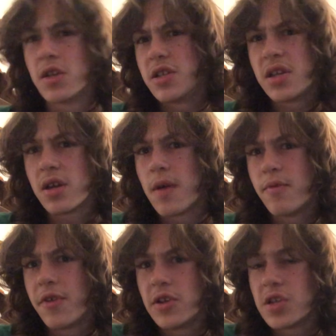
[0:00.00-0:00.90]
a
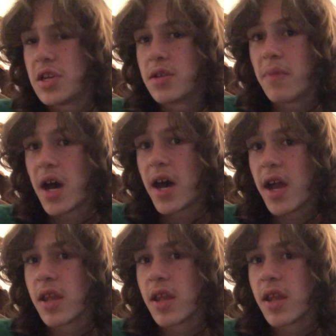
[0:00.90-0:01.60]
couple things I need to buy,